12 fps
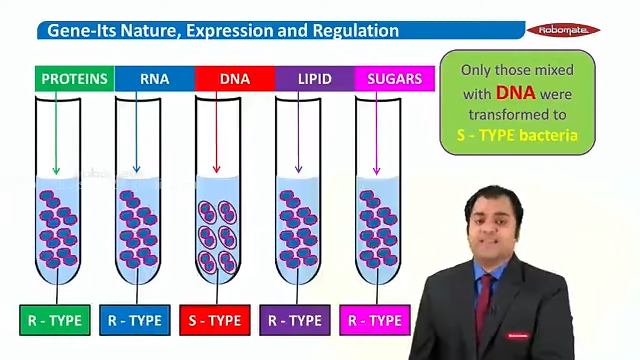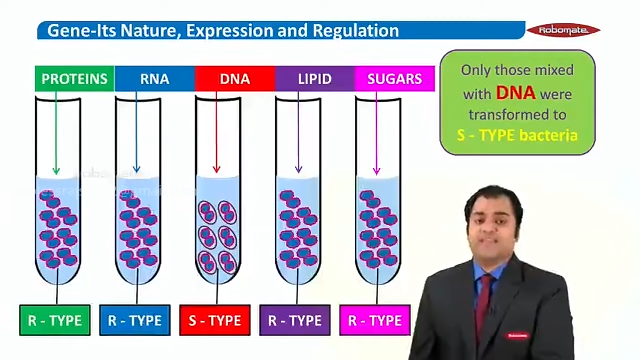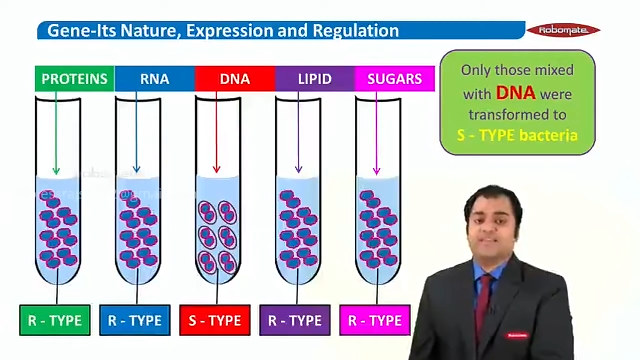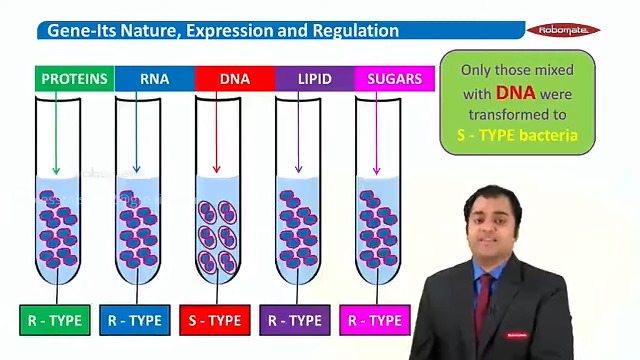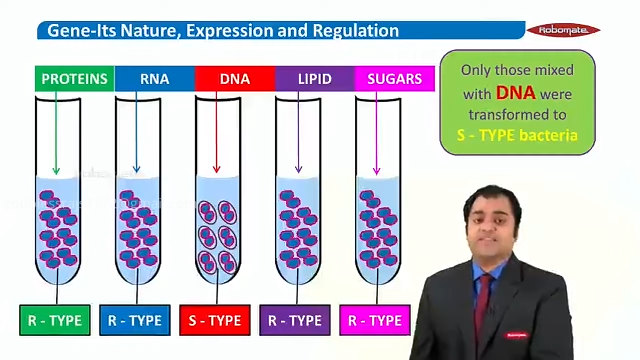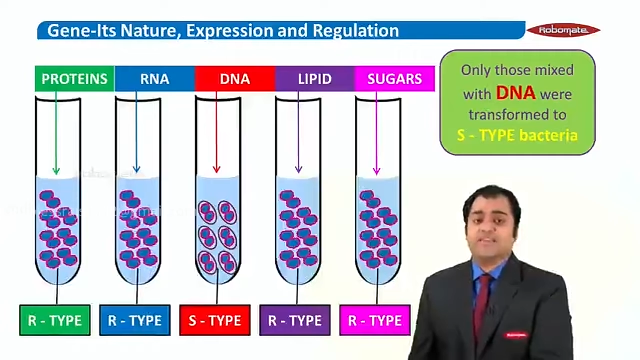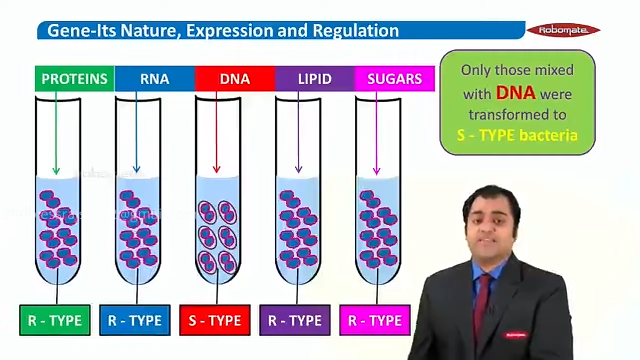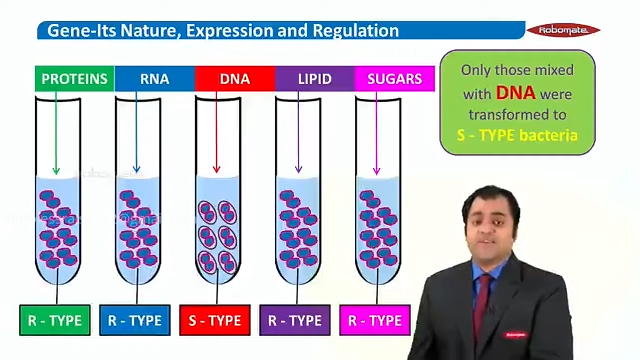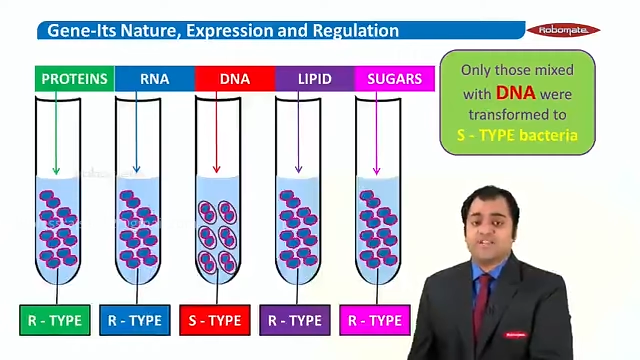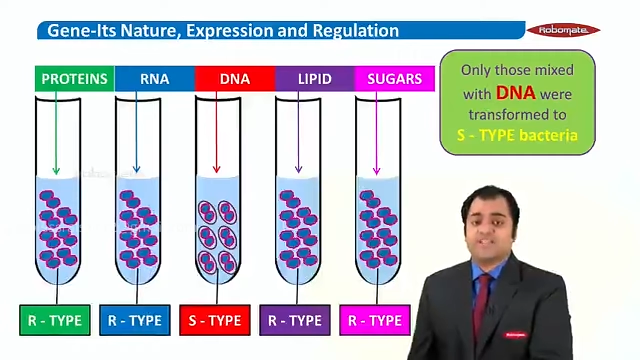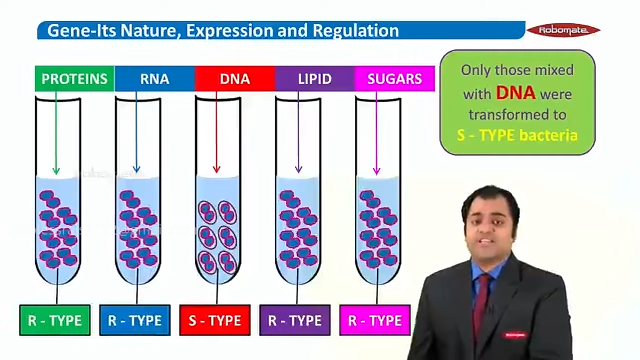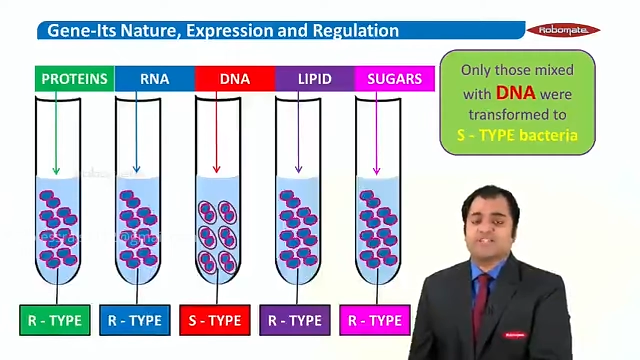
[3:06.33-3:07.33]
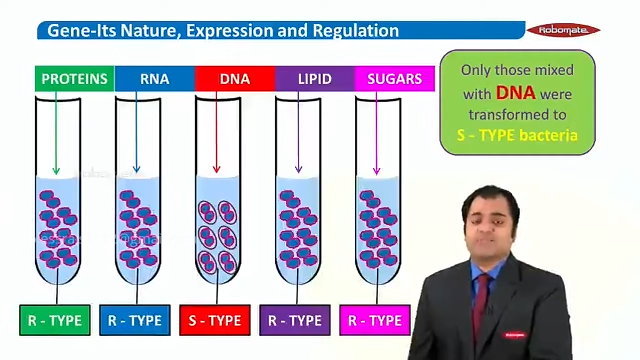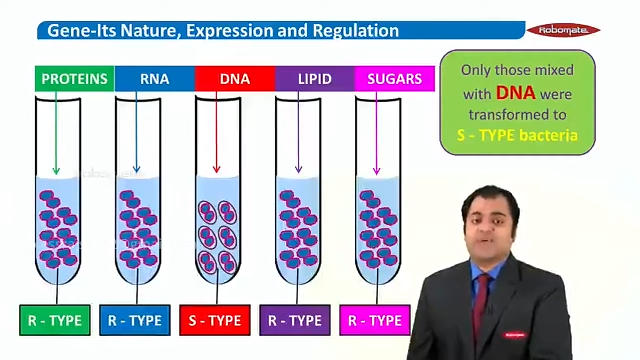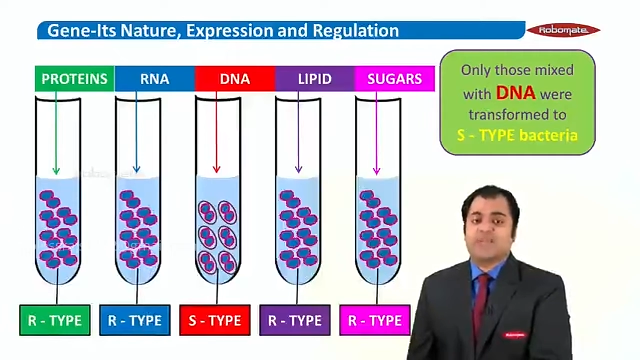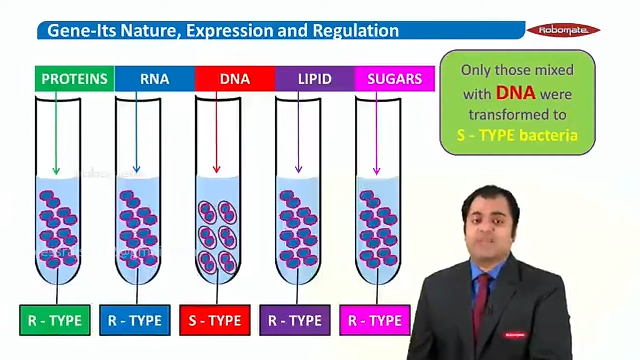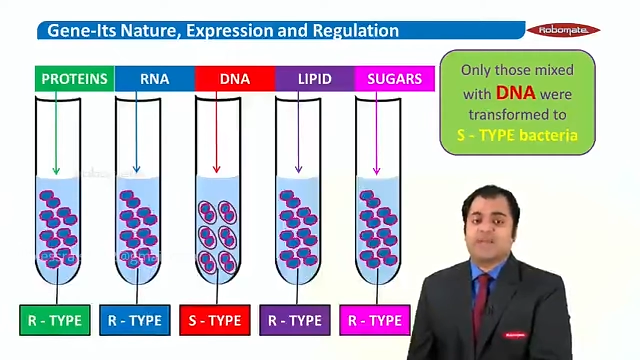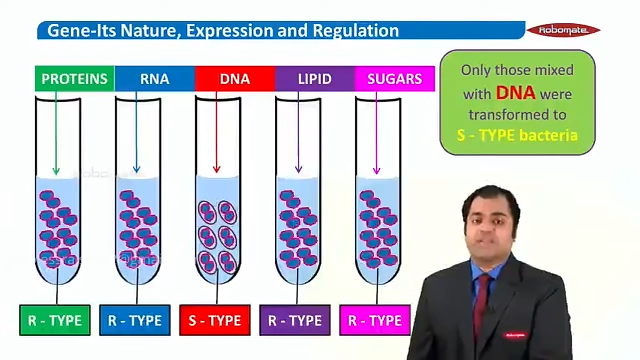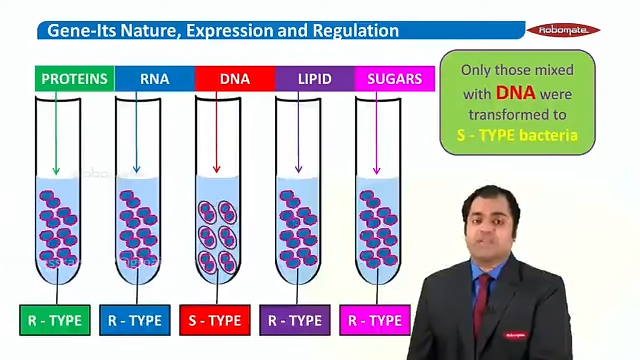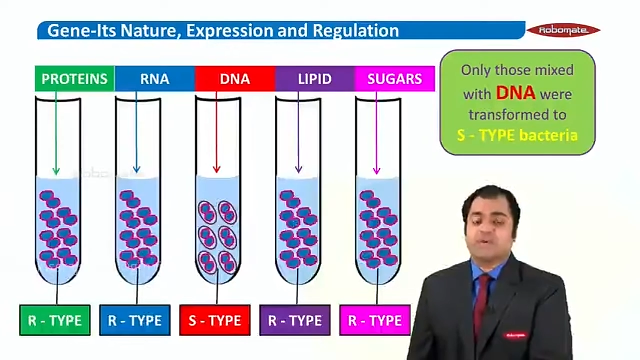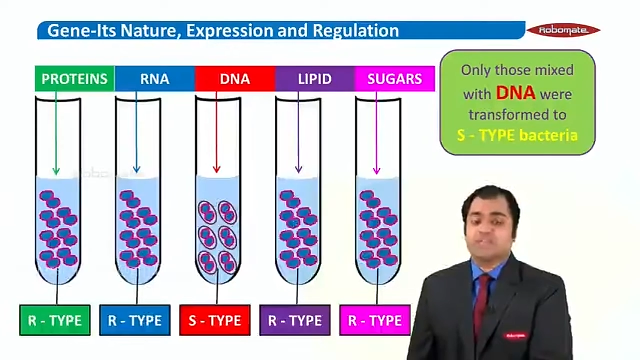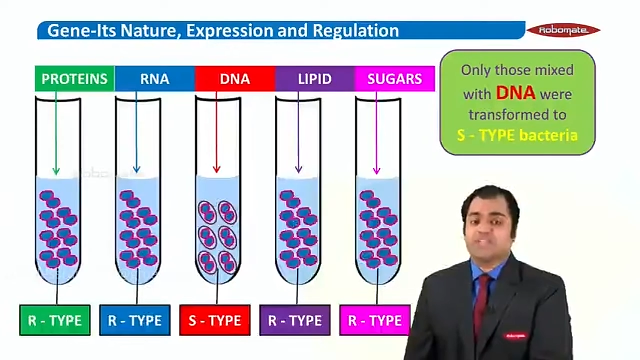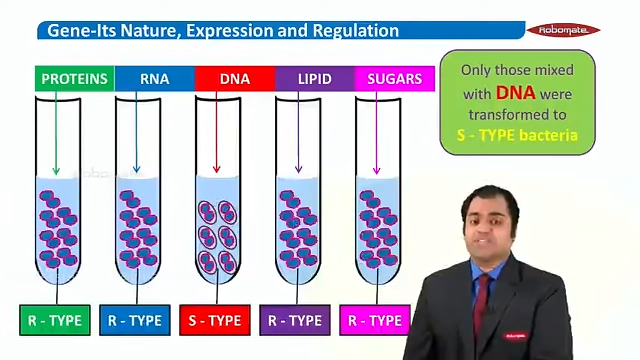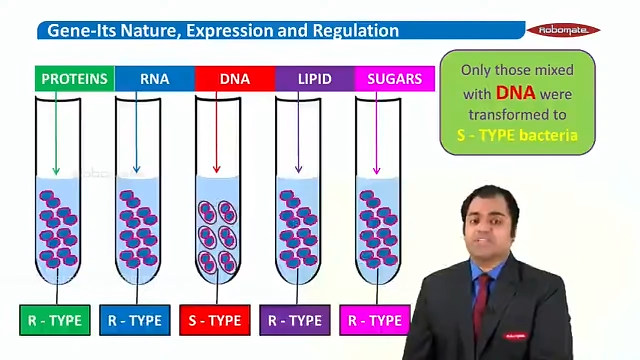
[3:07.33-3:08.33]
they did a reverse experiment
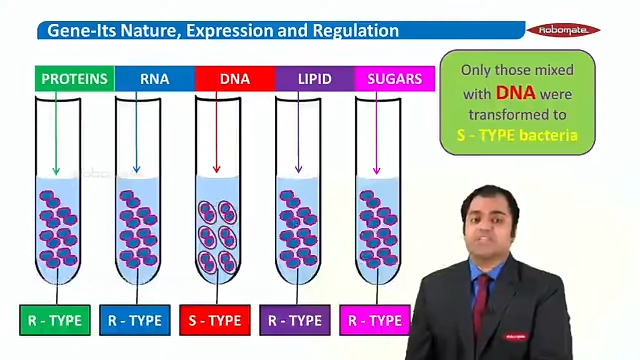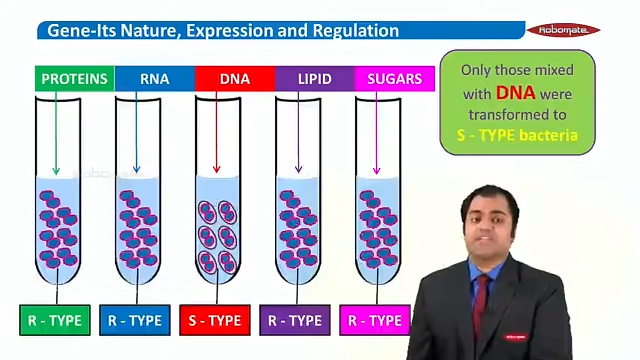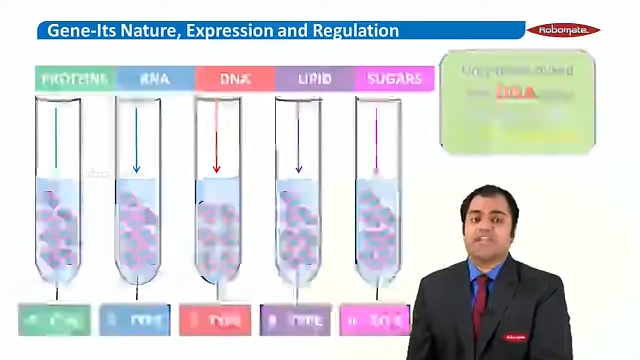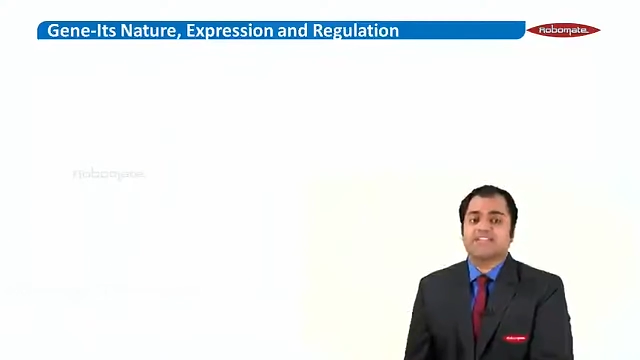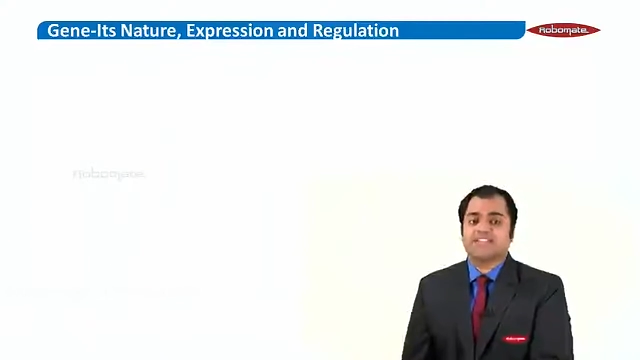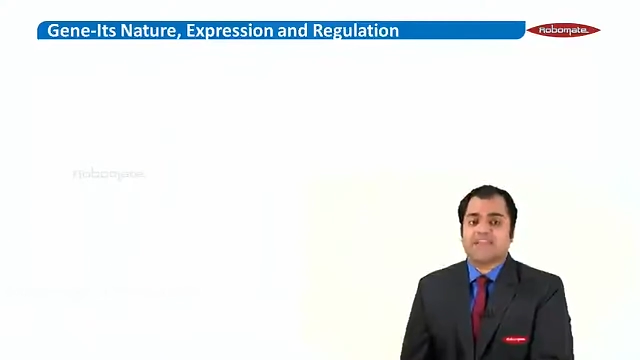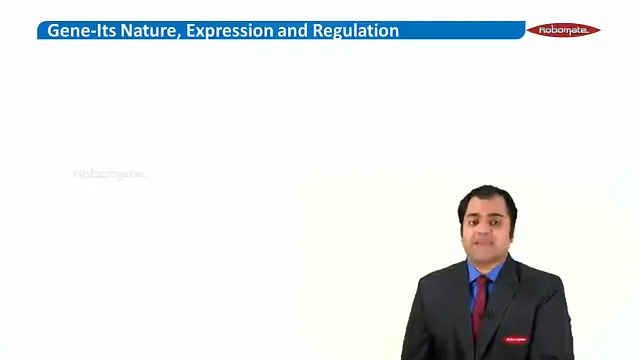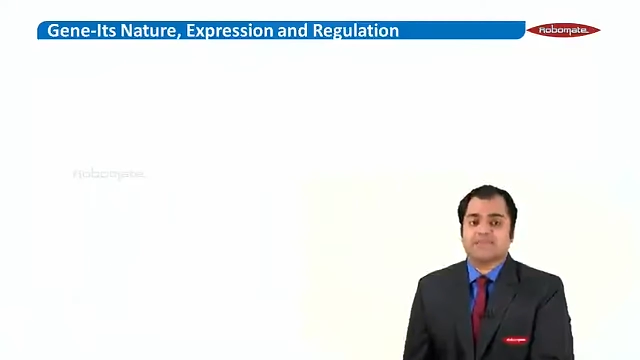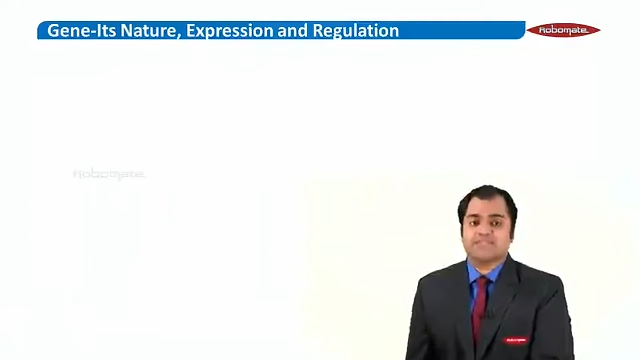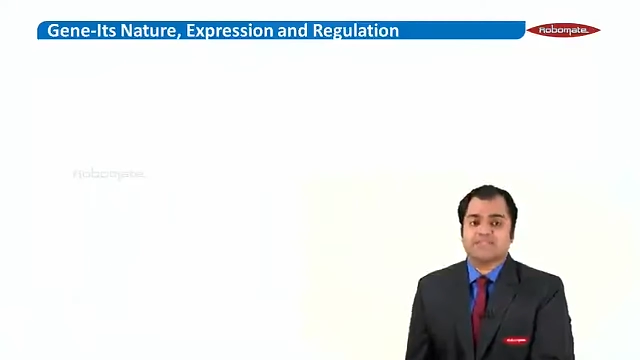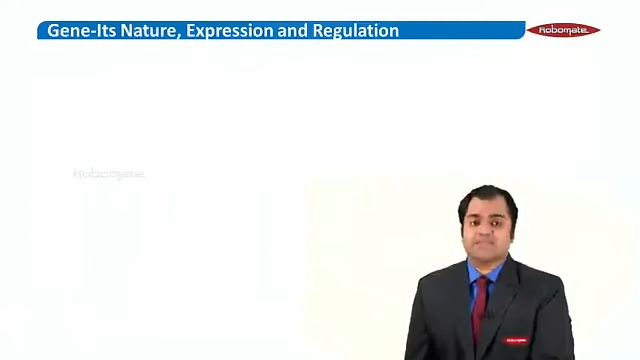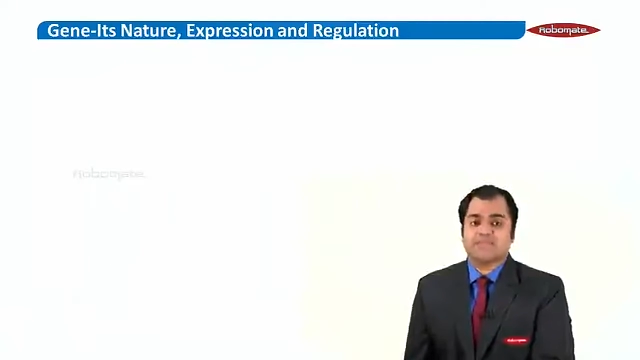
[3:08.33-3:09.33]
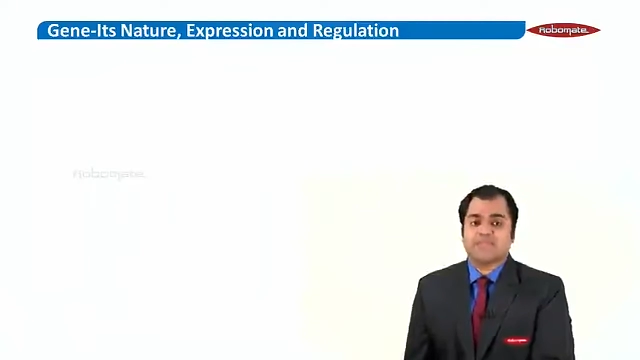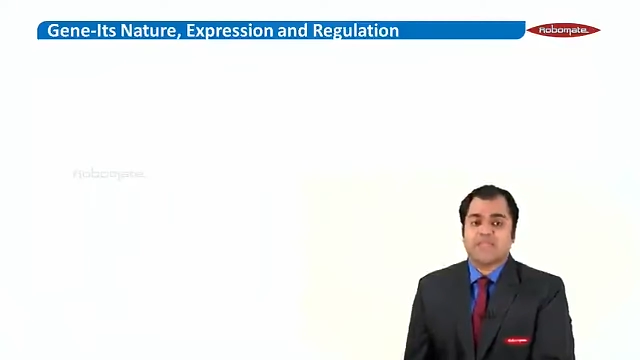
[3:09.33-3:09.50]
using certain enzymes.